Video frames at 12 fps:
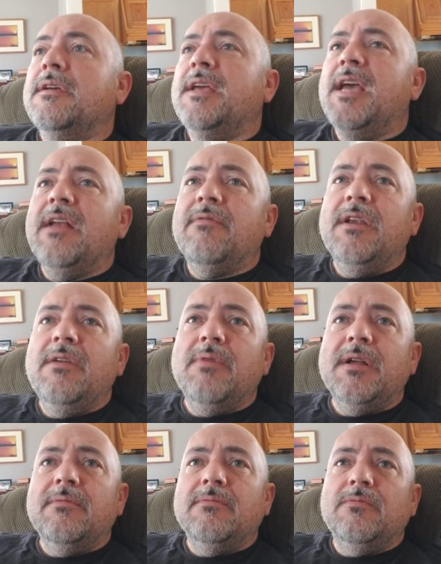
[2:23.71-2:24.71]
Henry
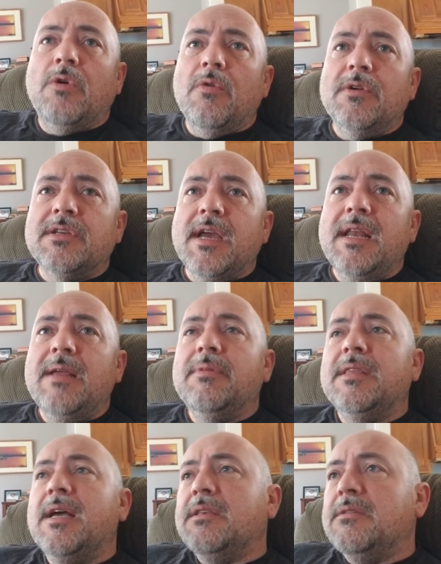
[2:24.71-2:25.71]
went roller skating,
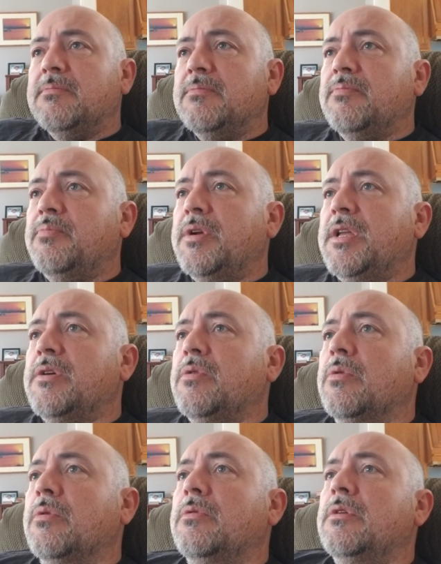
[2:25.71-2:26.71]
but that's pretty
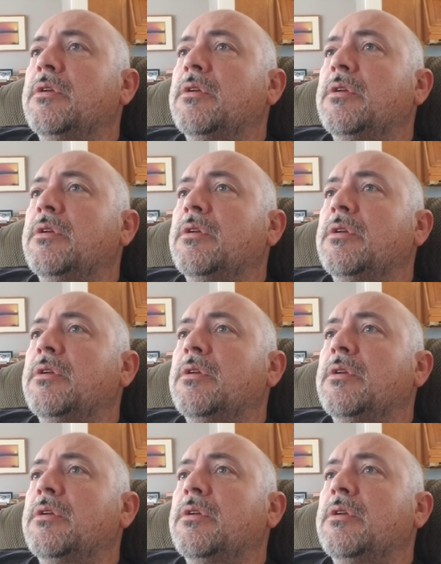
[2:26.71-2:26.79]
cool.